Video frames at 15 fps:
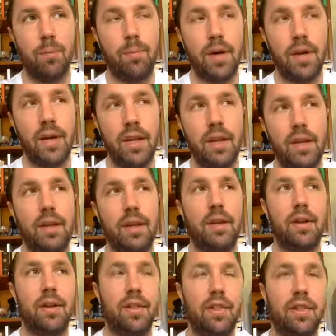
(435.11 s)
But
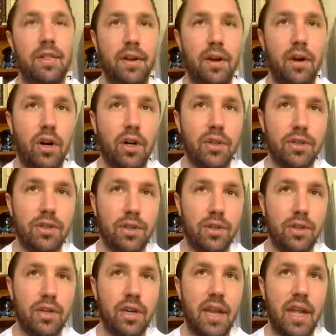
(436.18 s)
there are
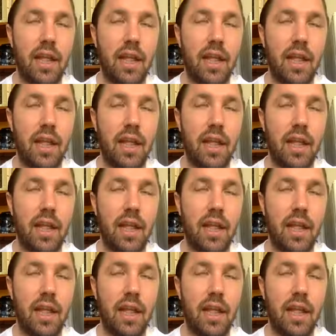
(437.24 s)
certain